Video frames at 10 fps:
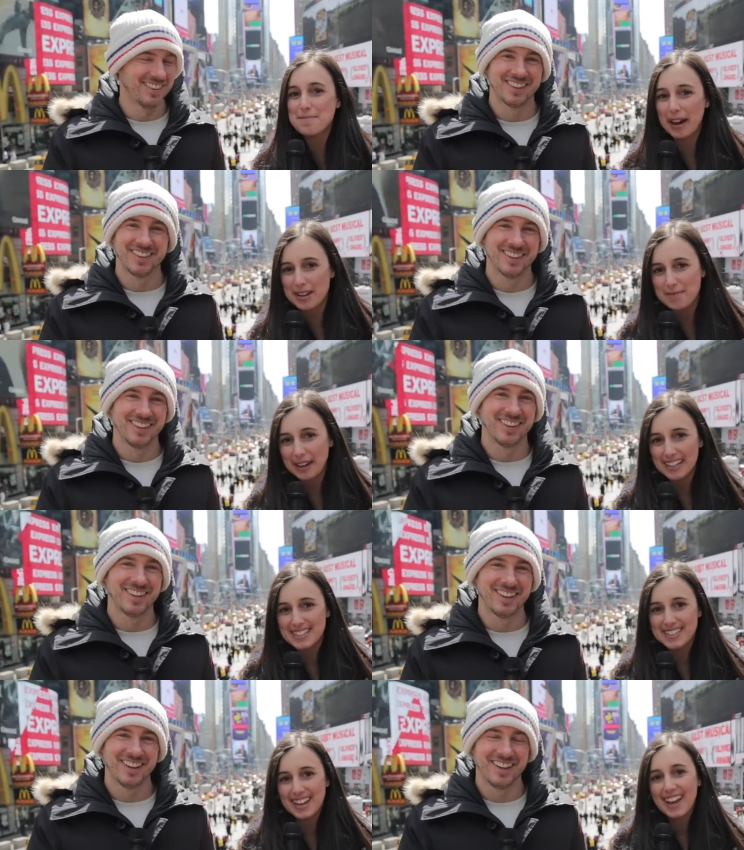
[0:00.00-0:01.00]
Speaker 1: Money
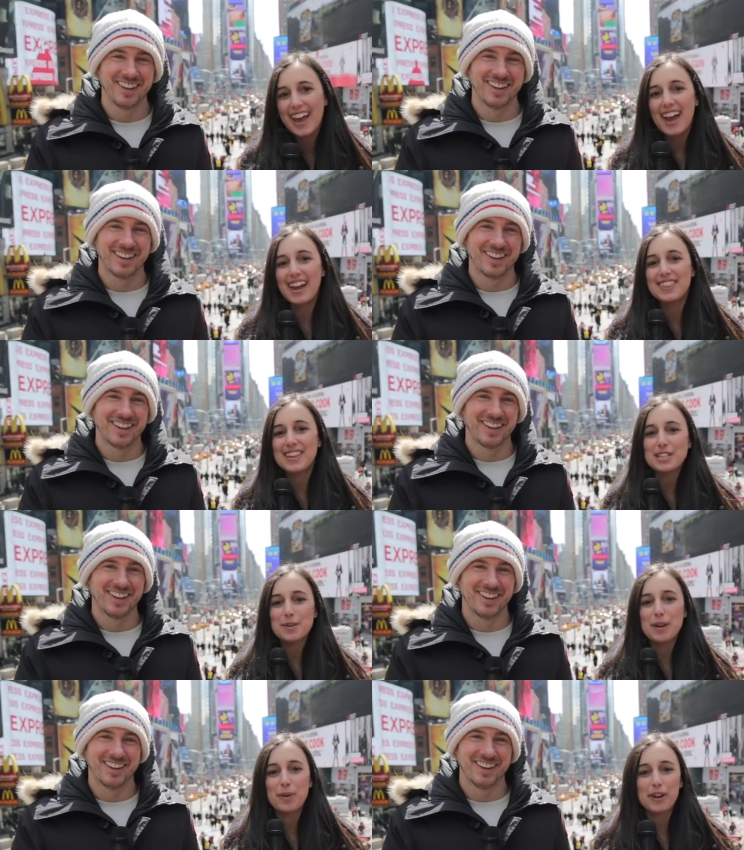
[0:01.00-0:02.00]
Minutes. And
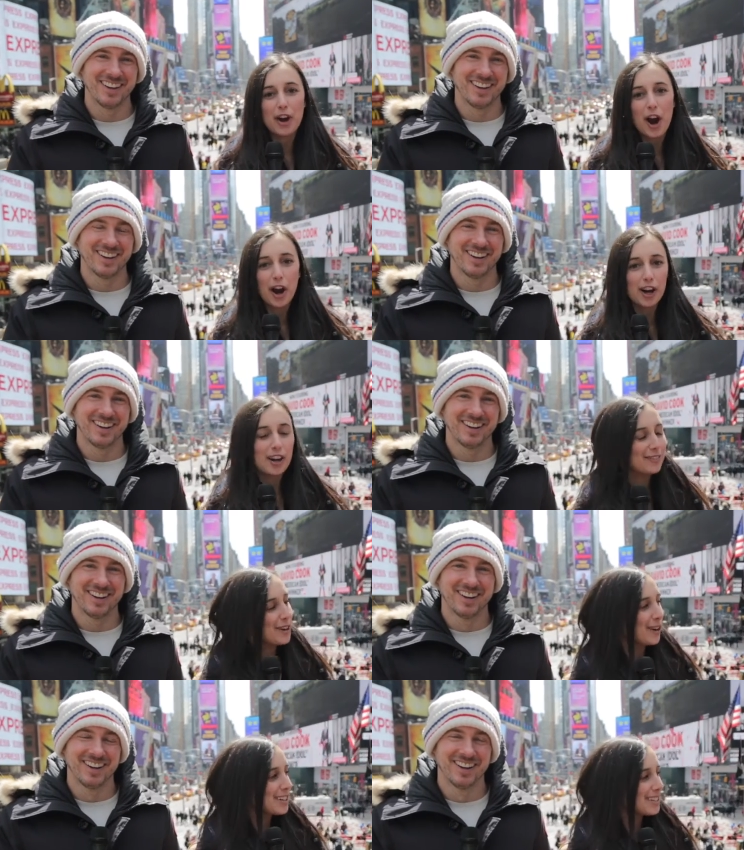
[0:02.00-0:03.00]
this week we're in the heart of
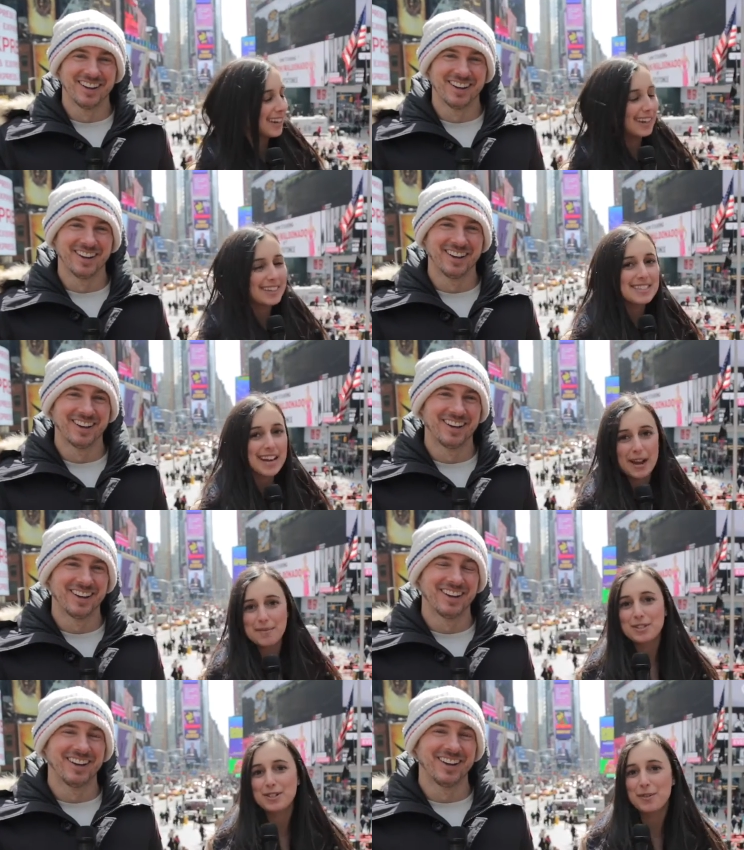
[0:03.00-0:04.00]
New York City in
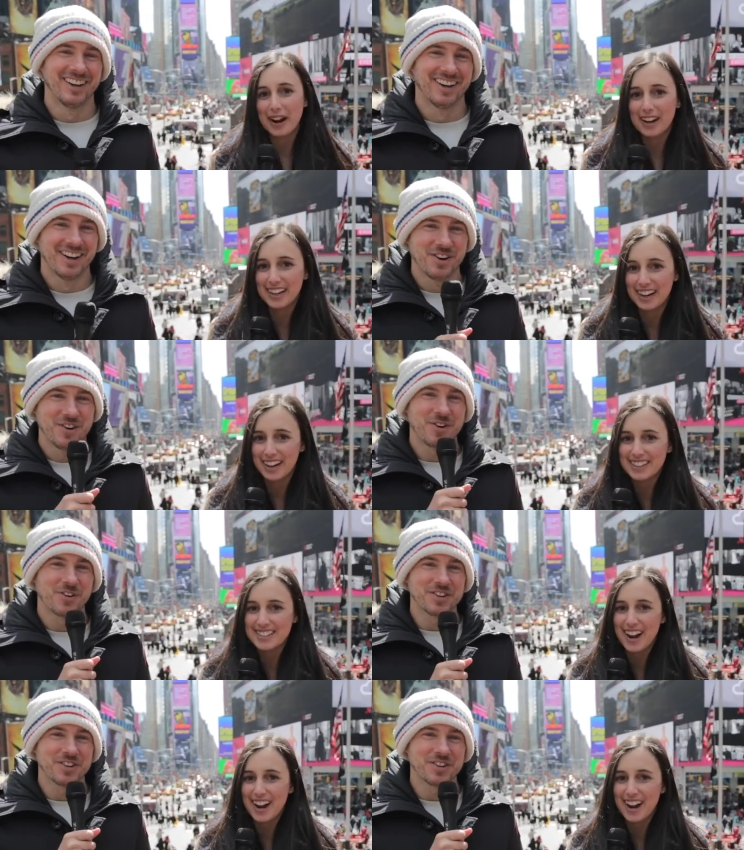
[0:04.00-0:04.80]
Times Square here to we're